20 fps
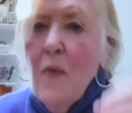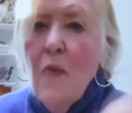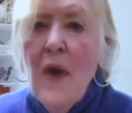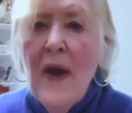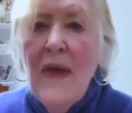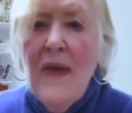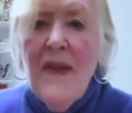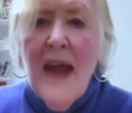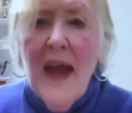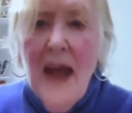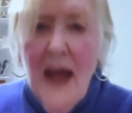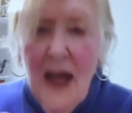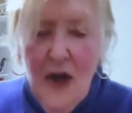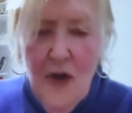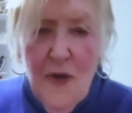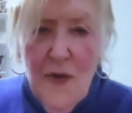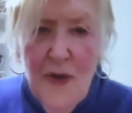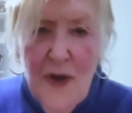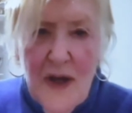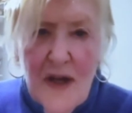when they
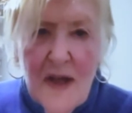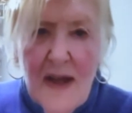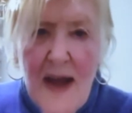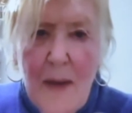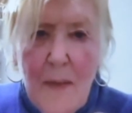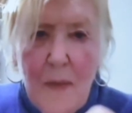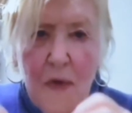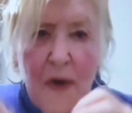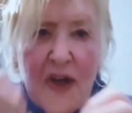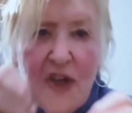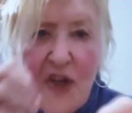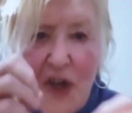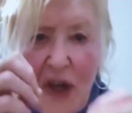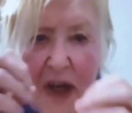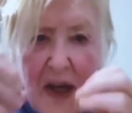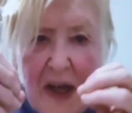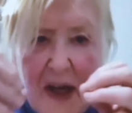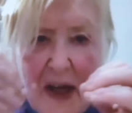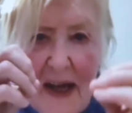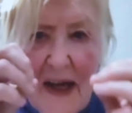enter the
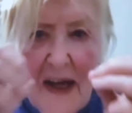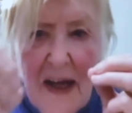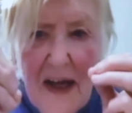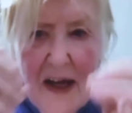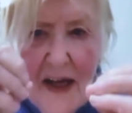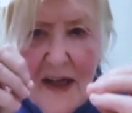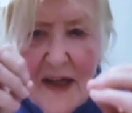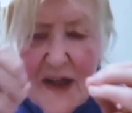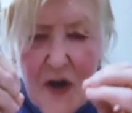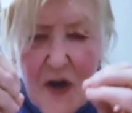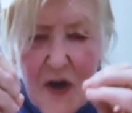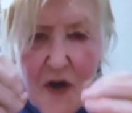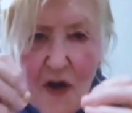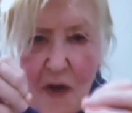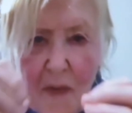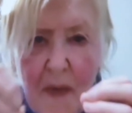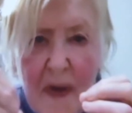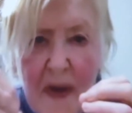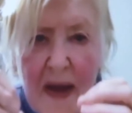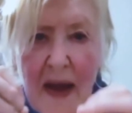collaboration, it's
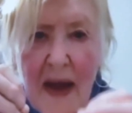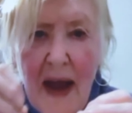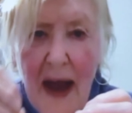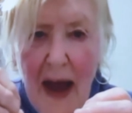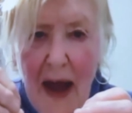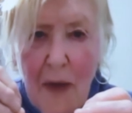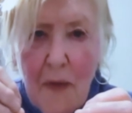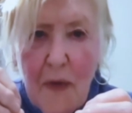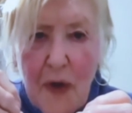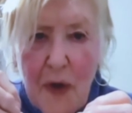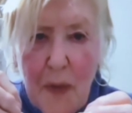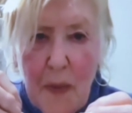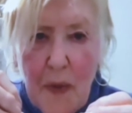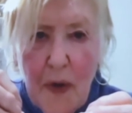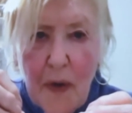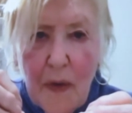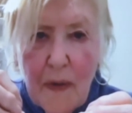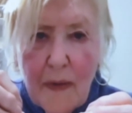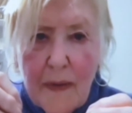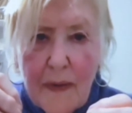going to be
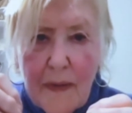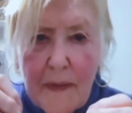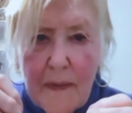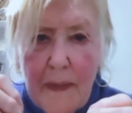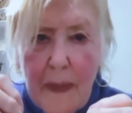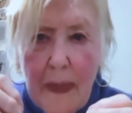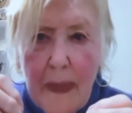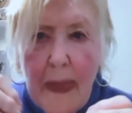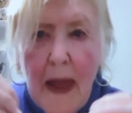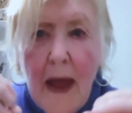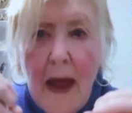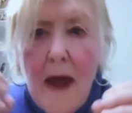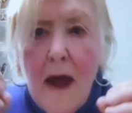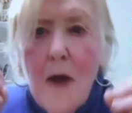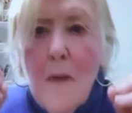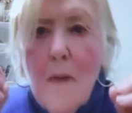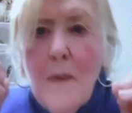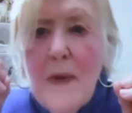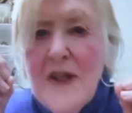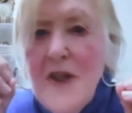equitable.
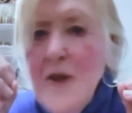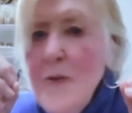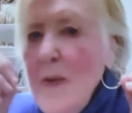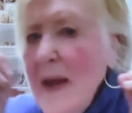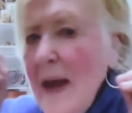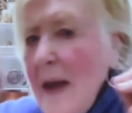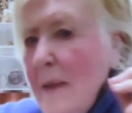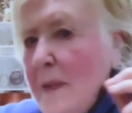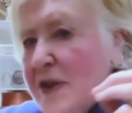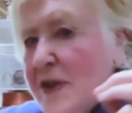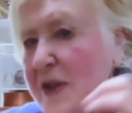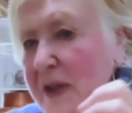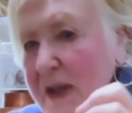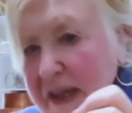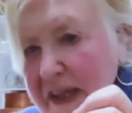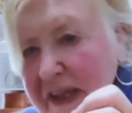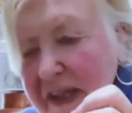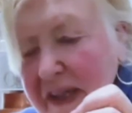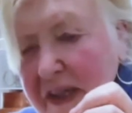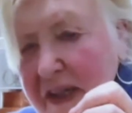But to be able to
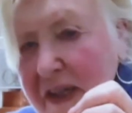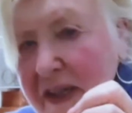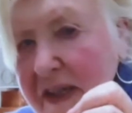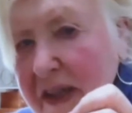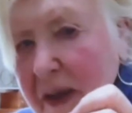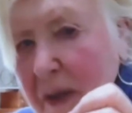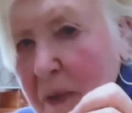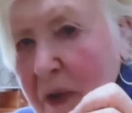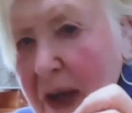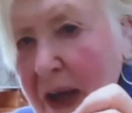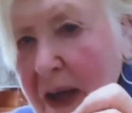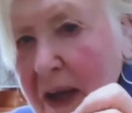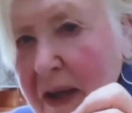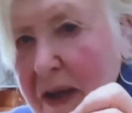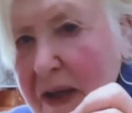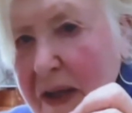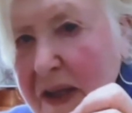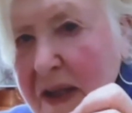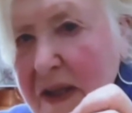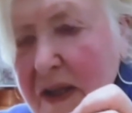listen to someone
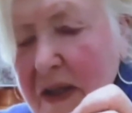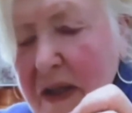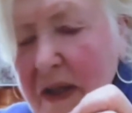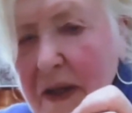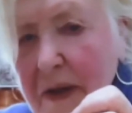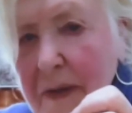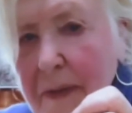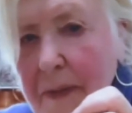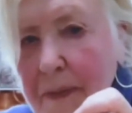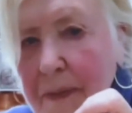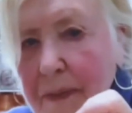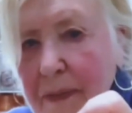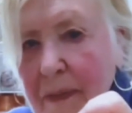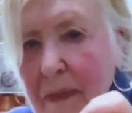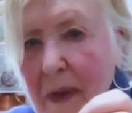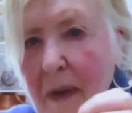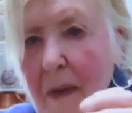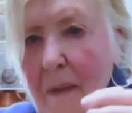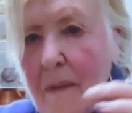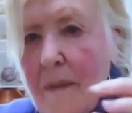else,
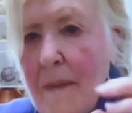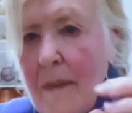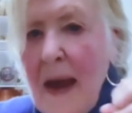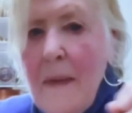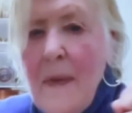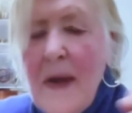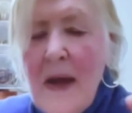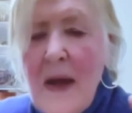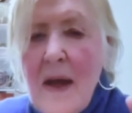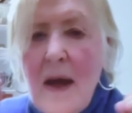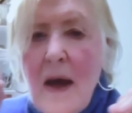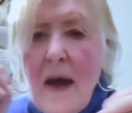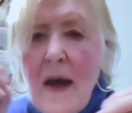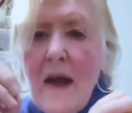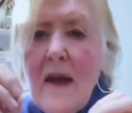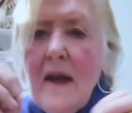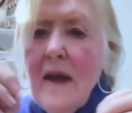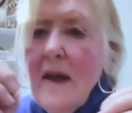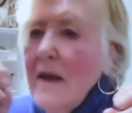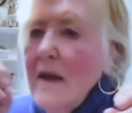maybe
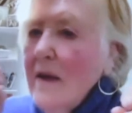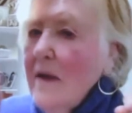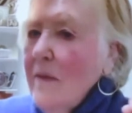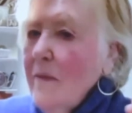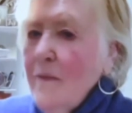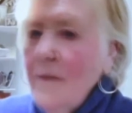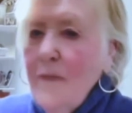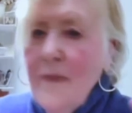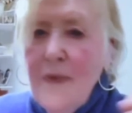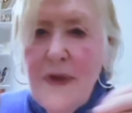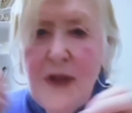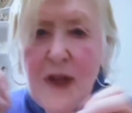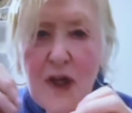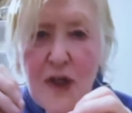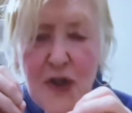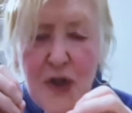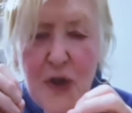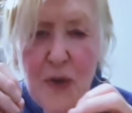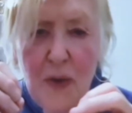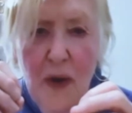they're
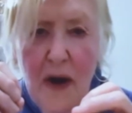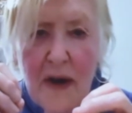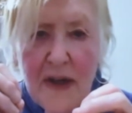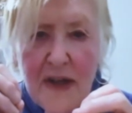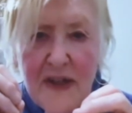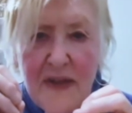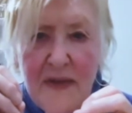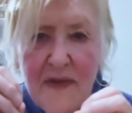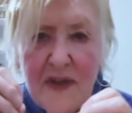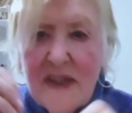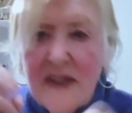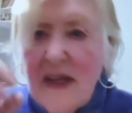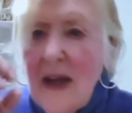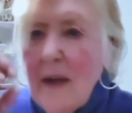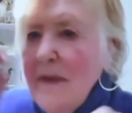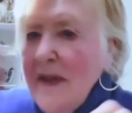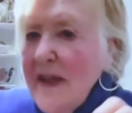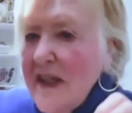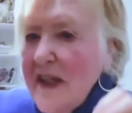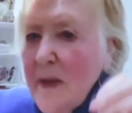two artists of the
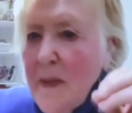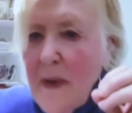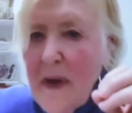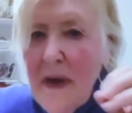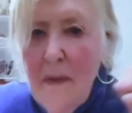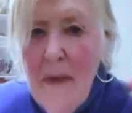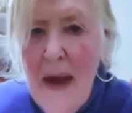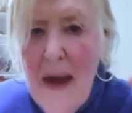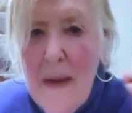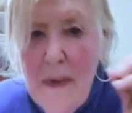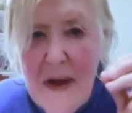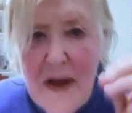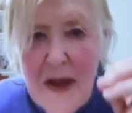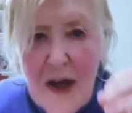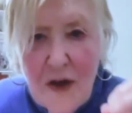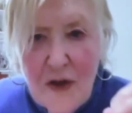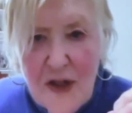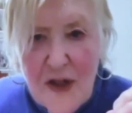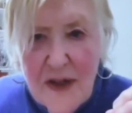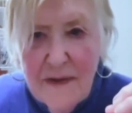same discipline, maybe
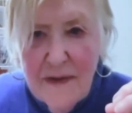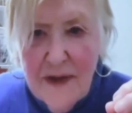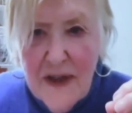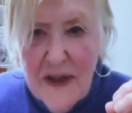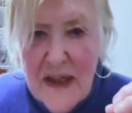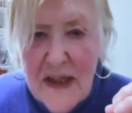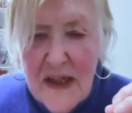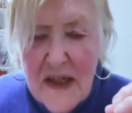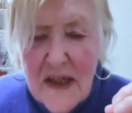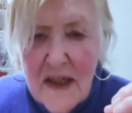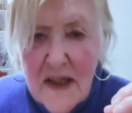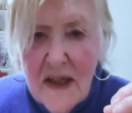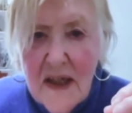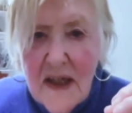they're different,